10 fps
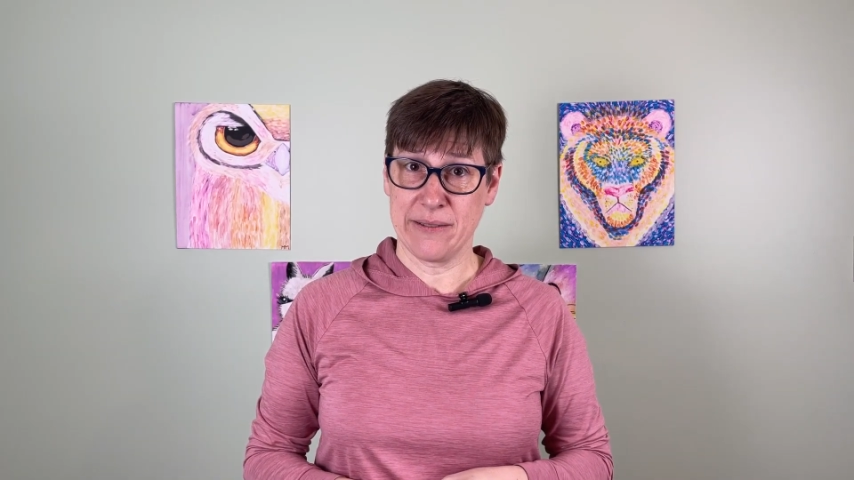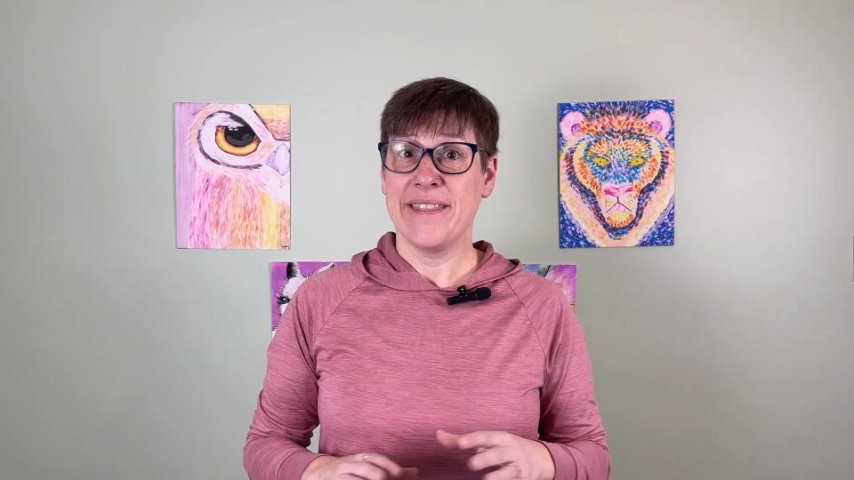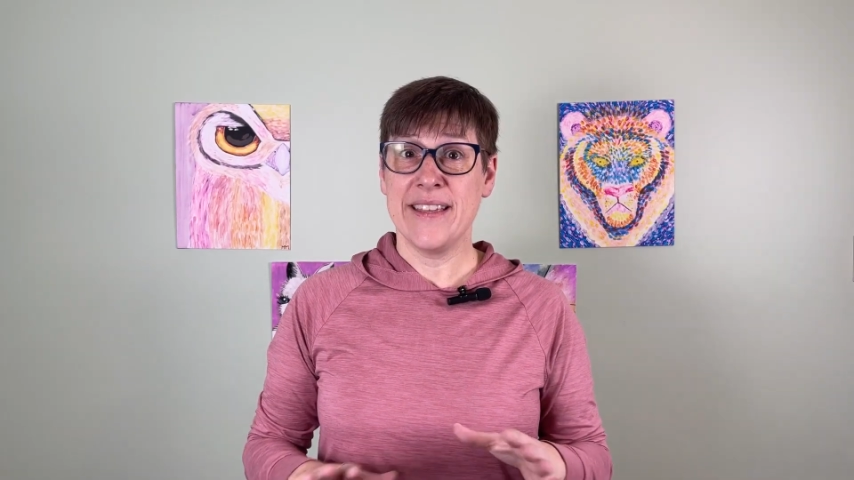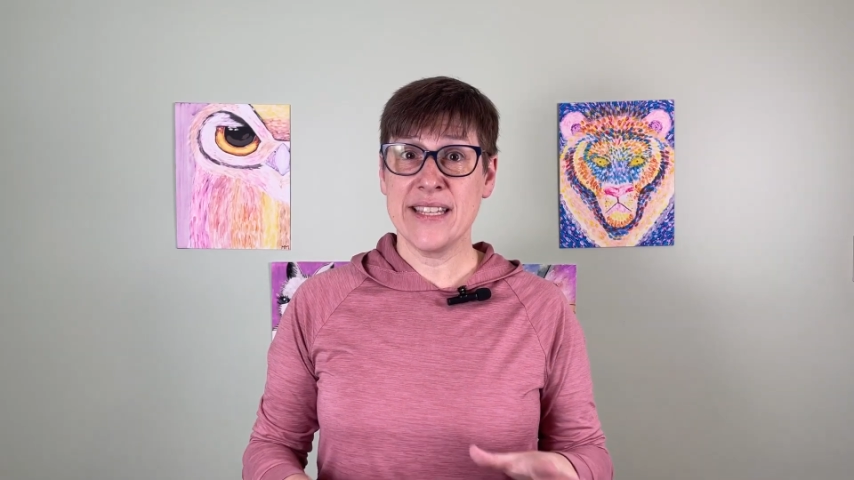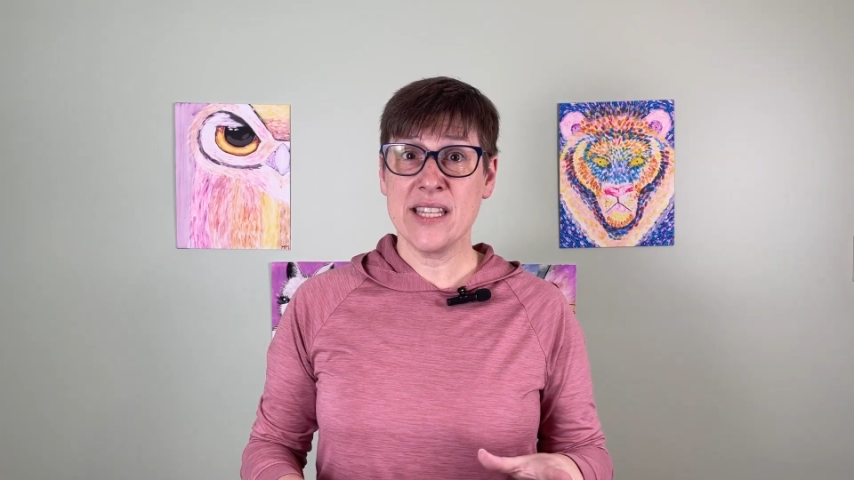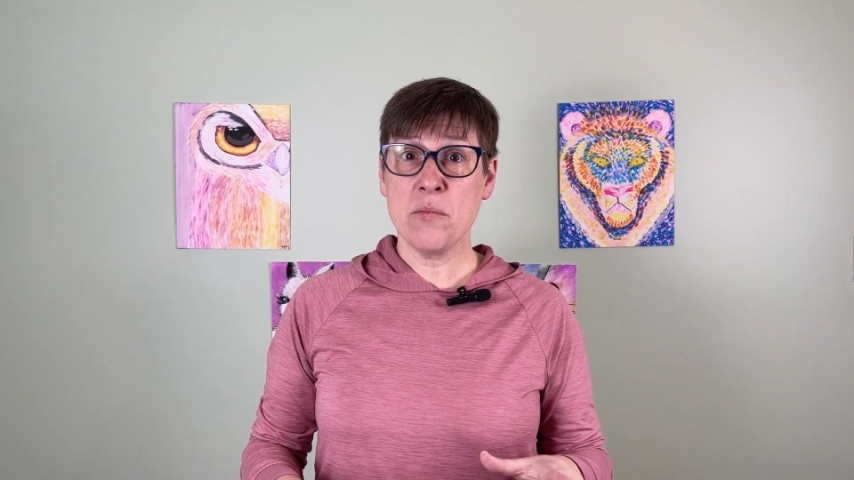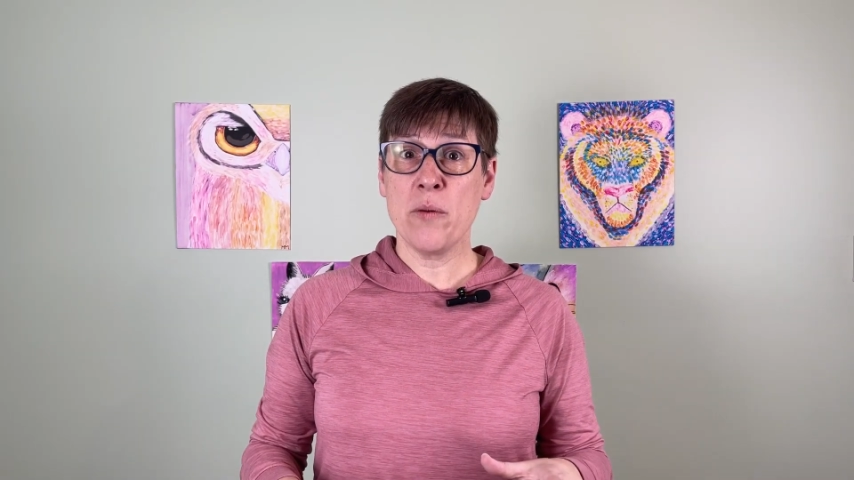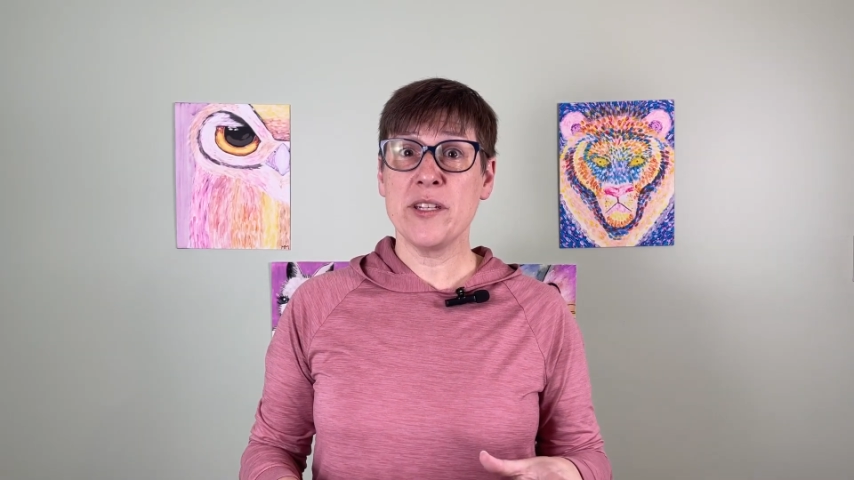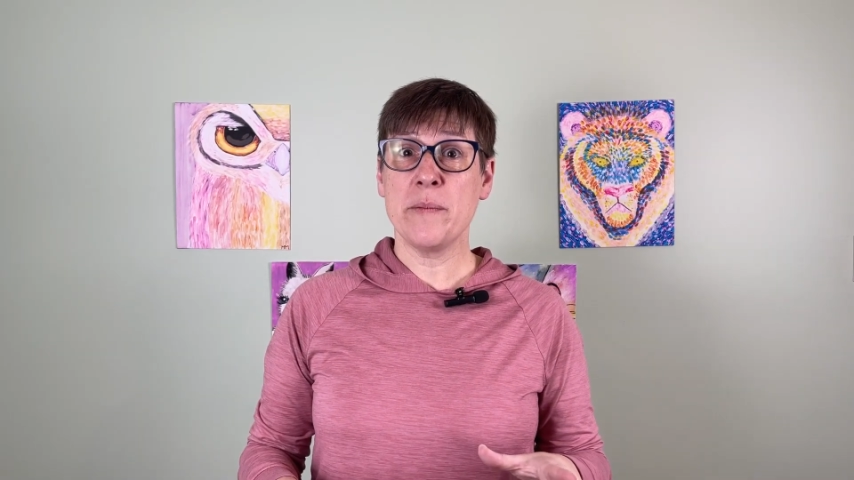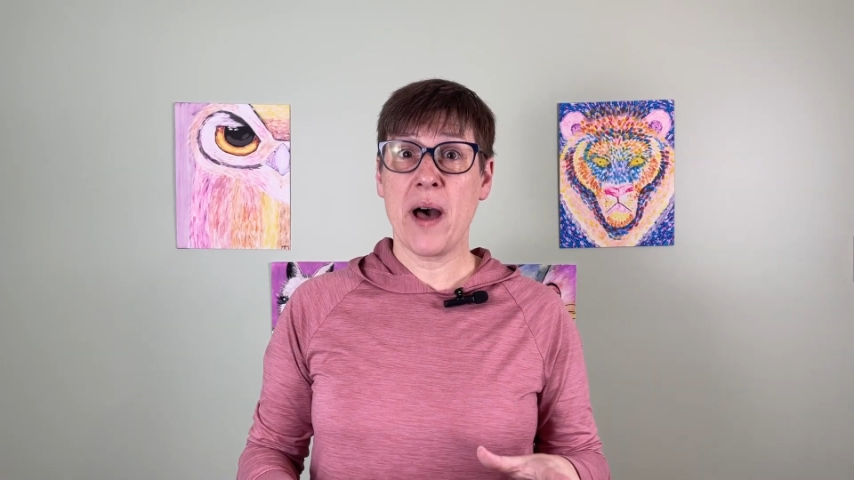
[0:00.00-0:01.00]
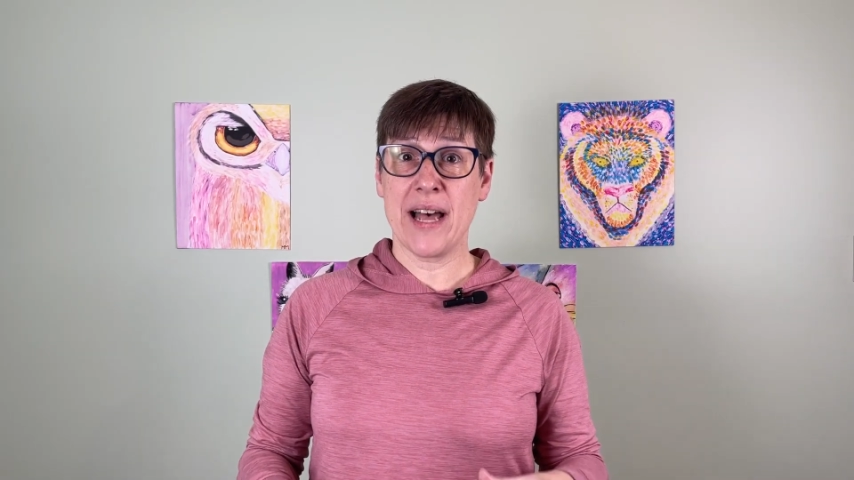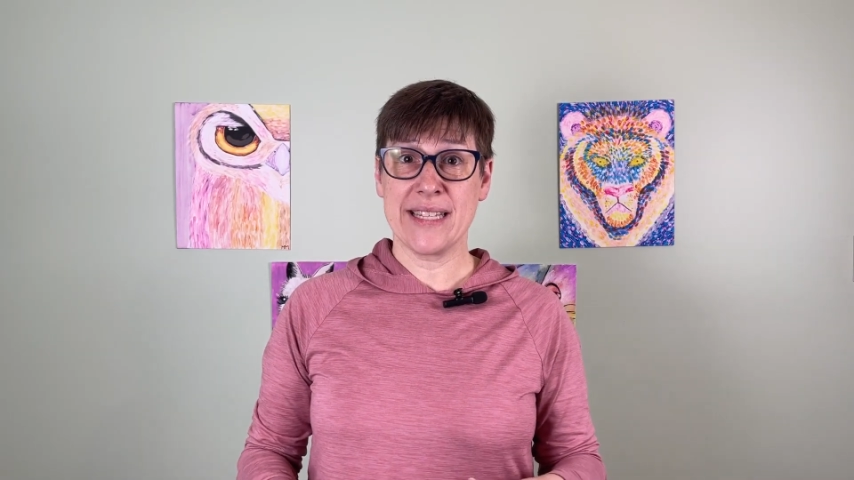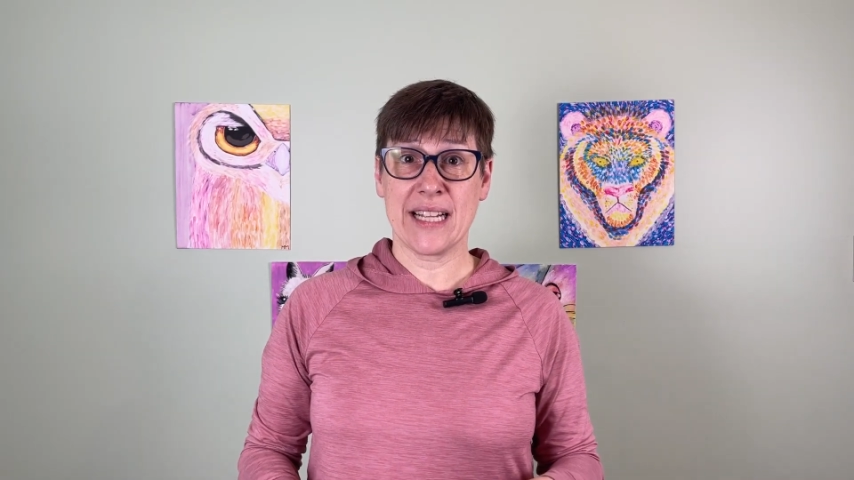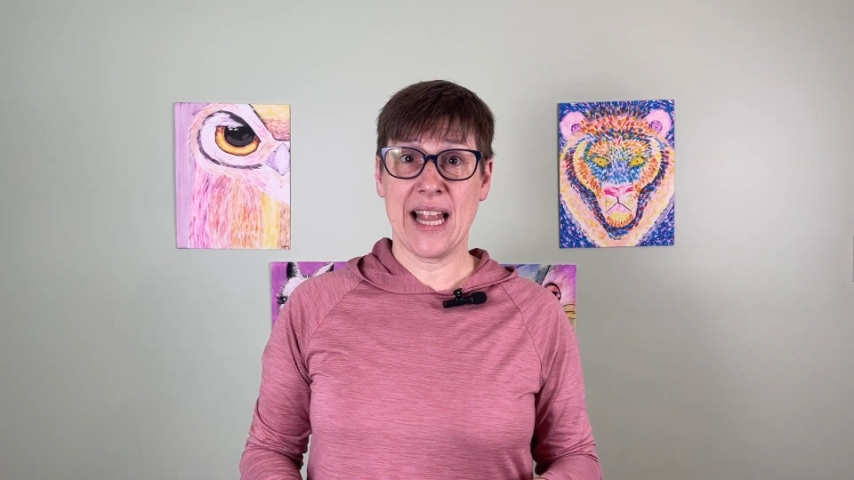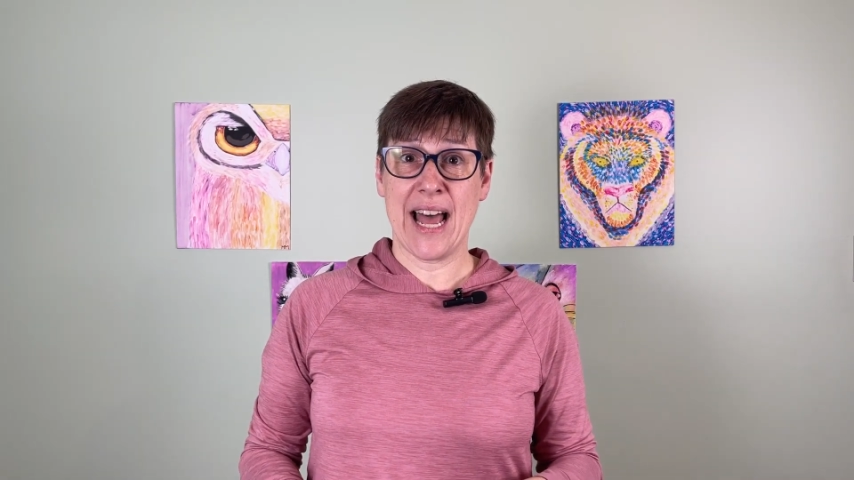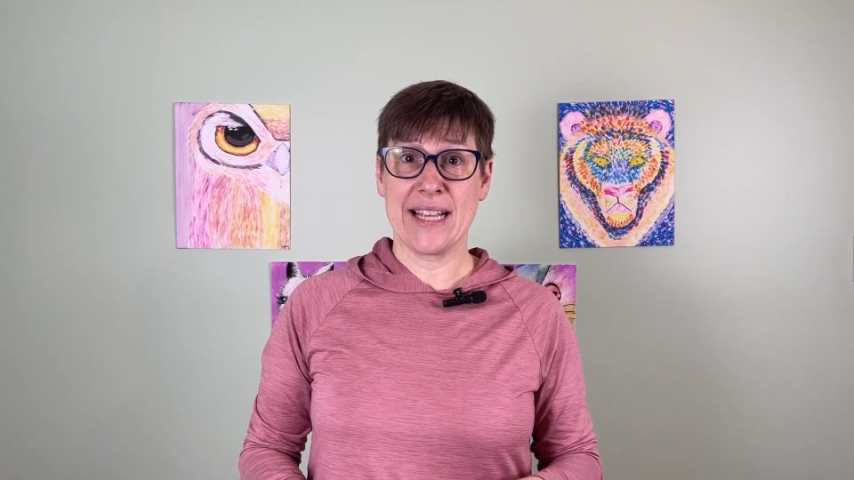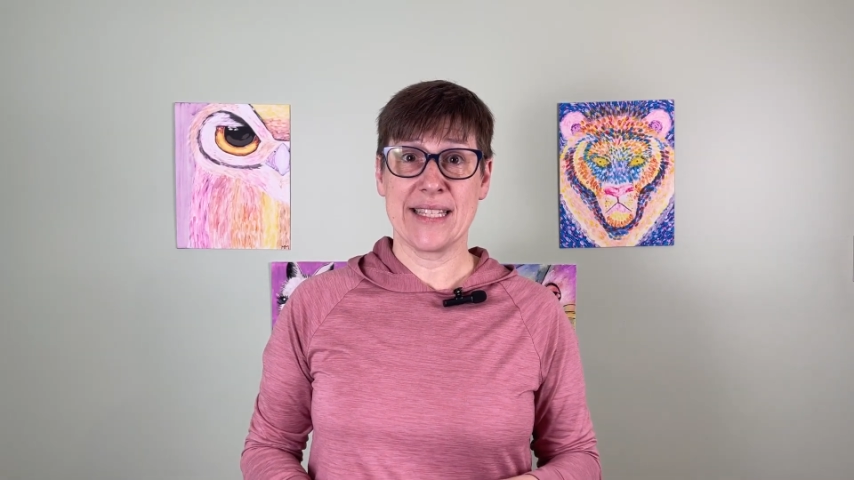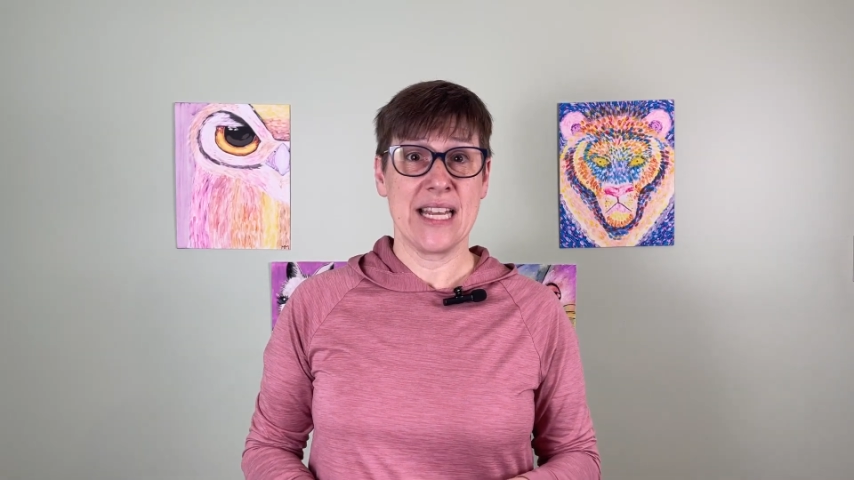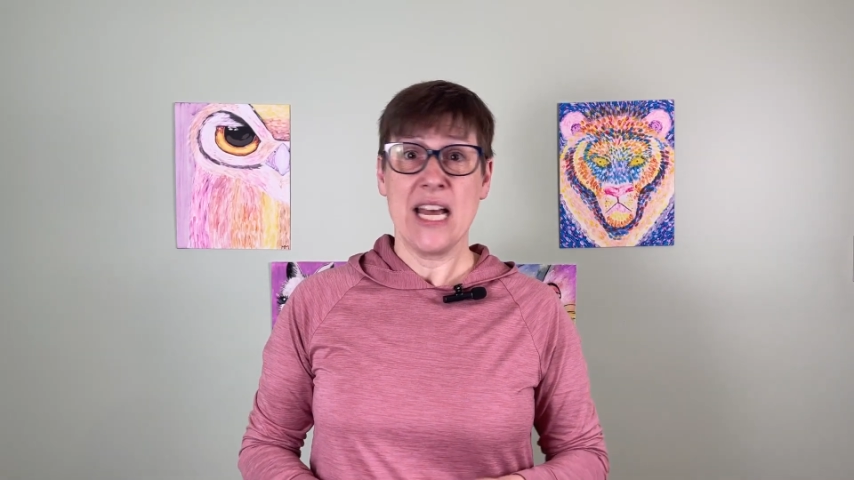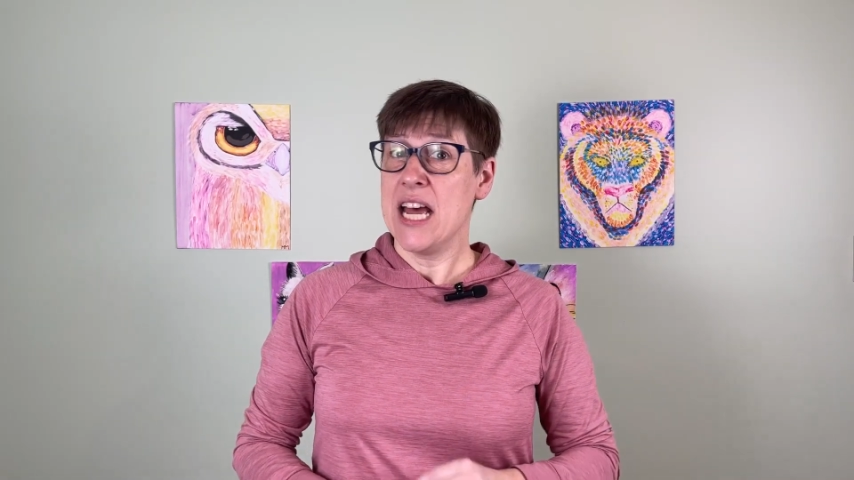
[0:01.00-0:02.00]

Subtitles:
This is the moment to pause the class,